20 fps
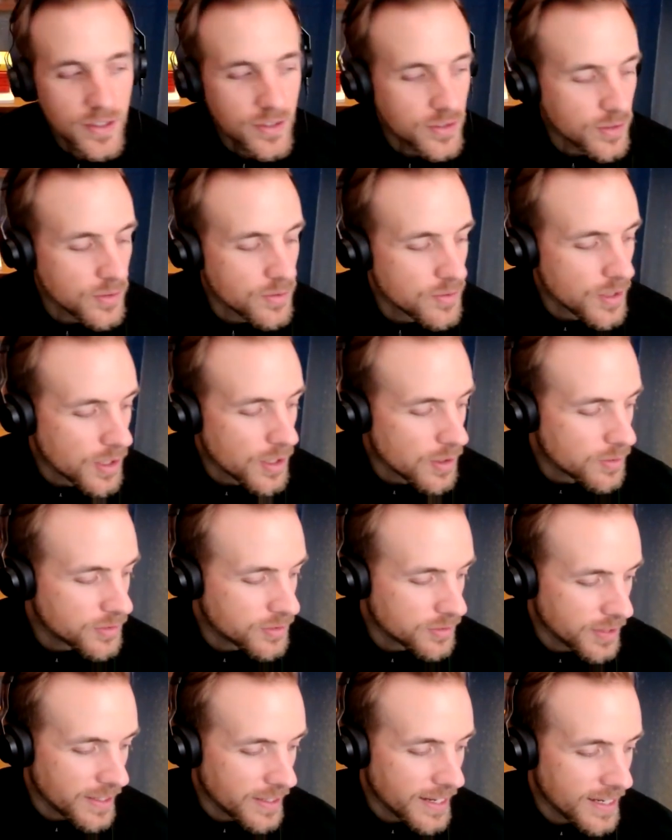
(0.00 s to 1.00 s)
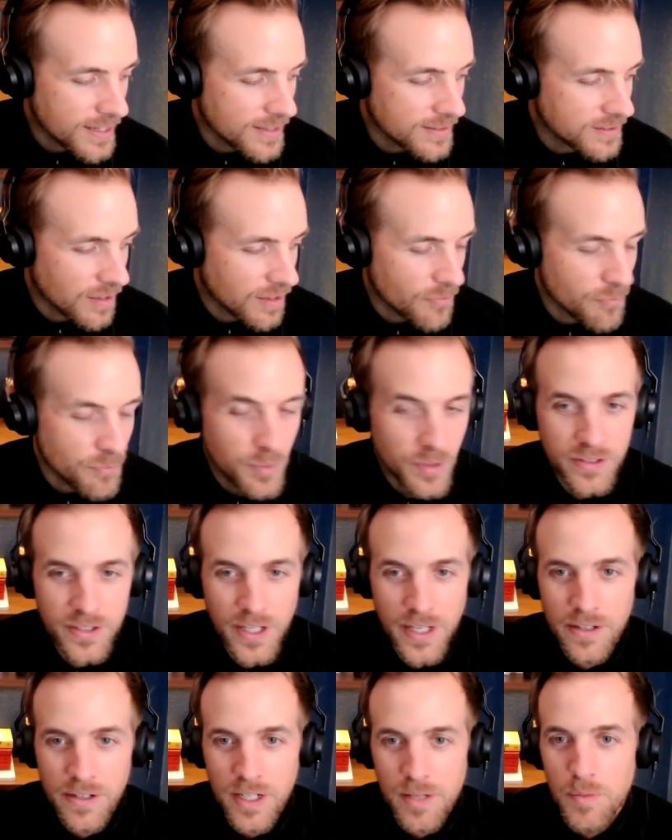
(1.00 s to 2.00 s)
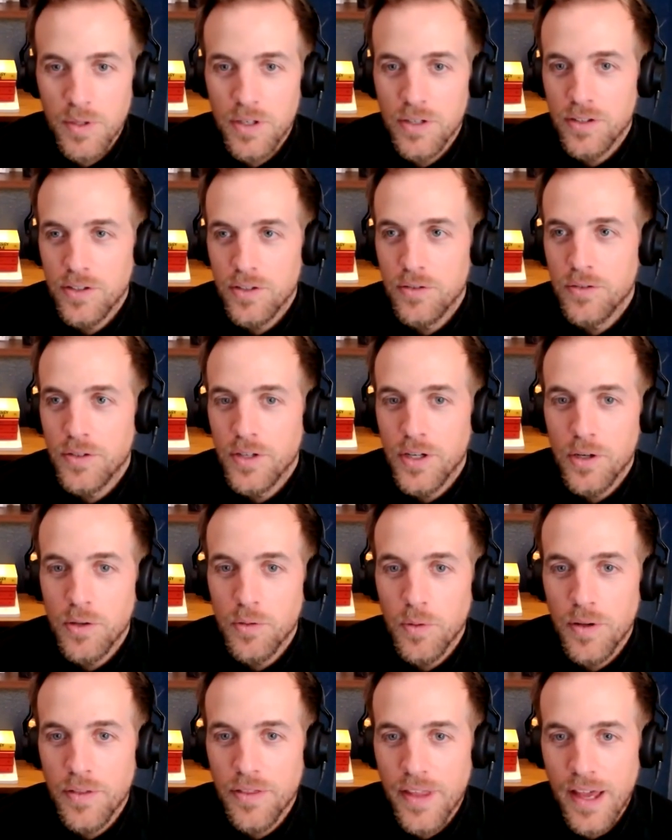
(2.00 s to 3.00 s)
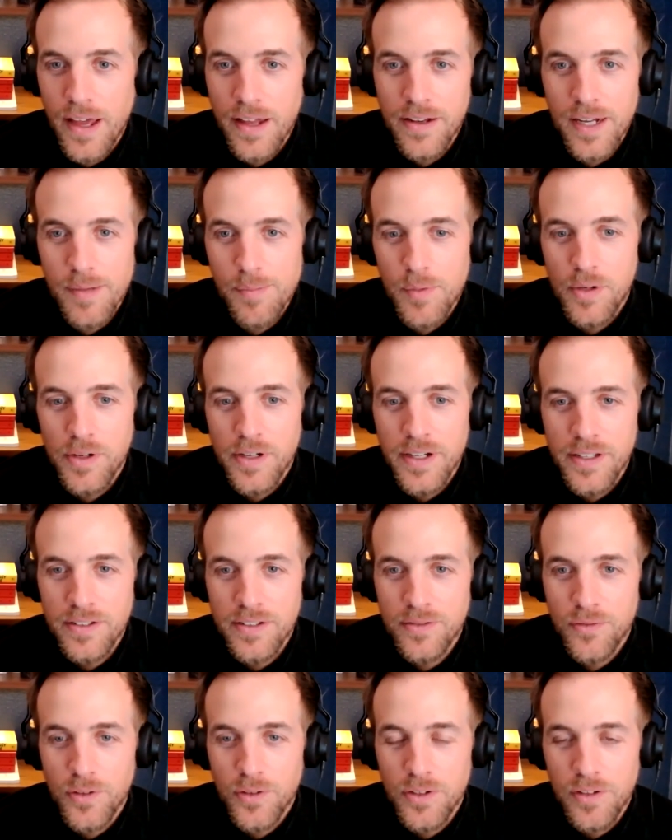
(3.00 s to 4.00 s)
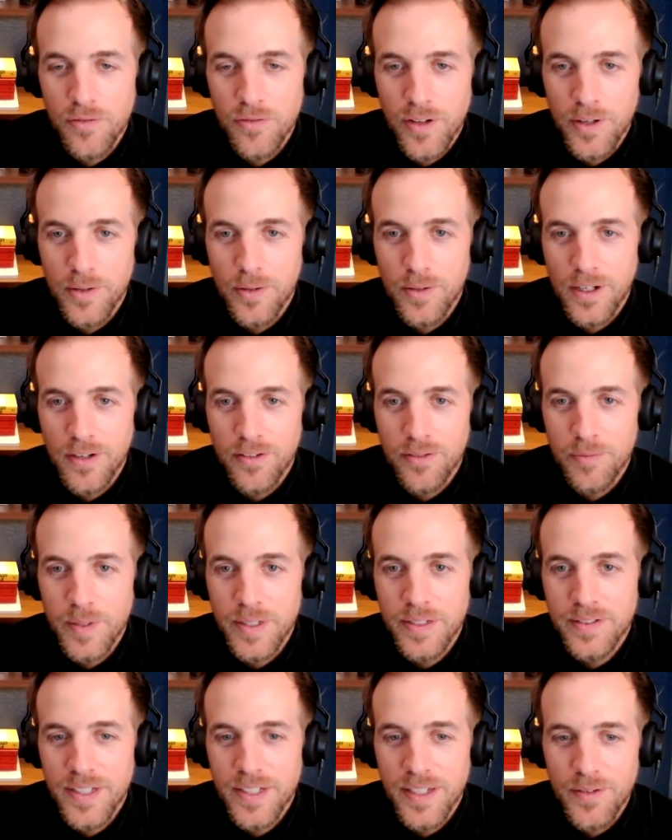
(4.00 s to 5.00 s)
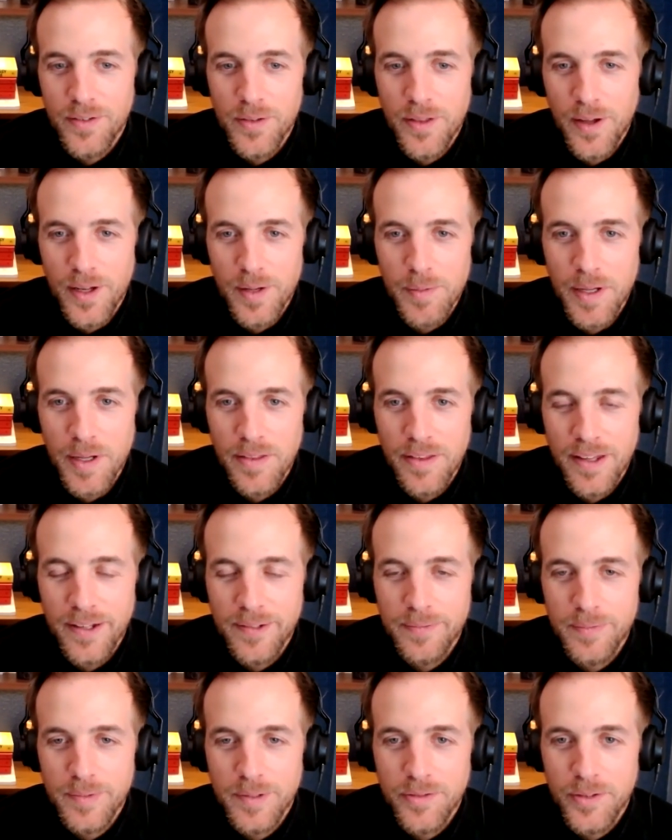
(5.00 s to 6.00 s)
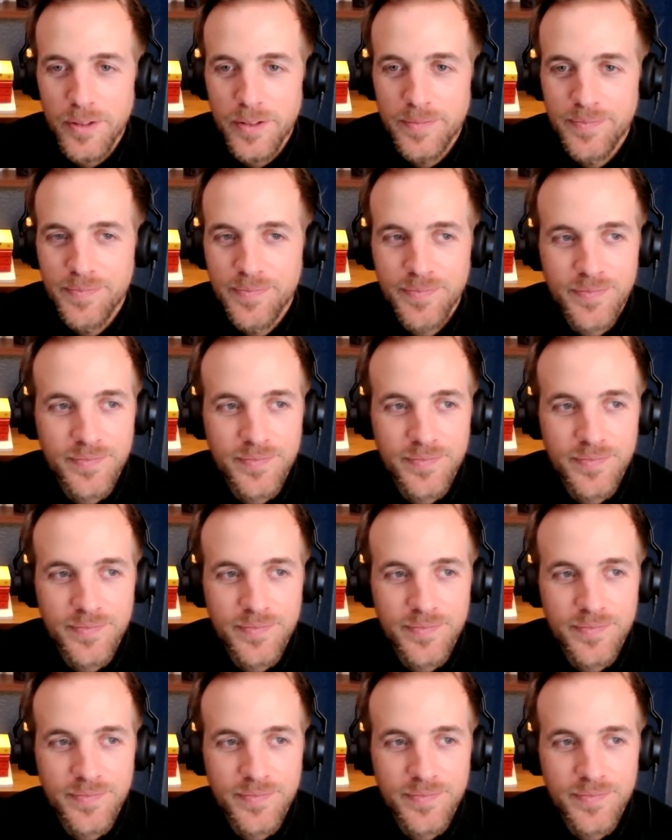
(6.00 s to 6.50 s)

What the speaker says: so that 87% number, do you know what that number is for the federal government? Have you thought about that before?